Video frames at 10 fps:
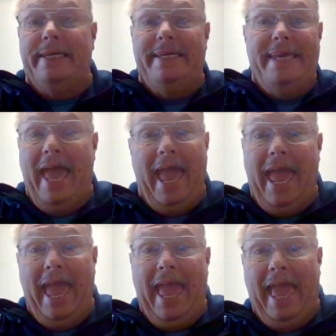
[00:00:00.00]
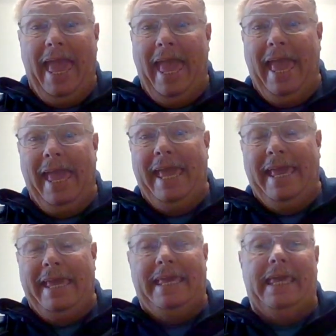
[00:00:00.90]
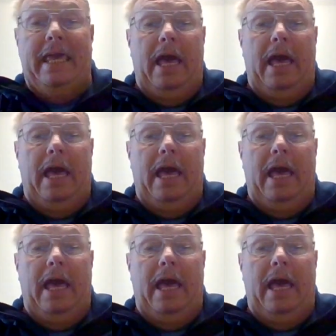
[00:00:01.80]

Yay!